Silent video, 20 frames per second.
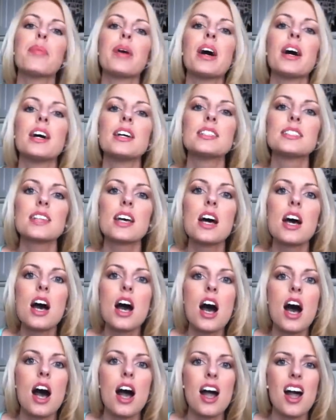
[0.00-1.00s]
But
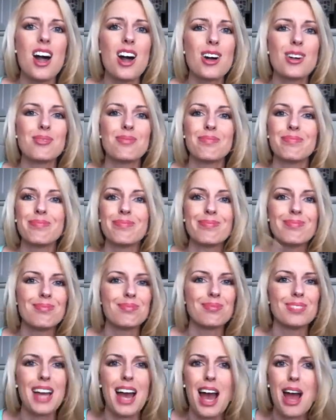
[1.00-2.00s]

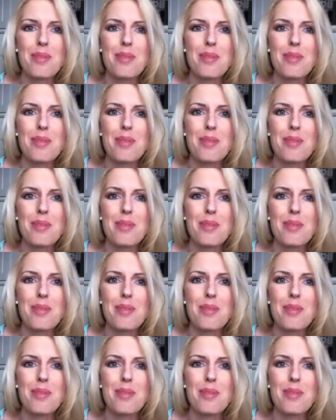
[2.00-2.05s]
yeah,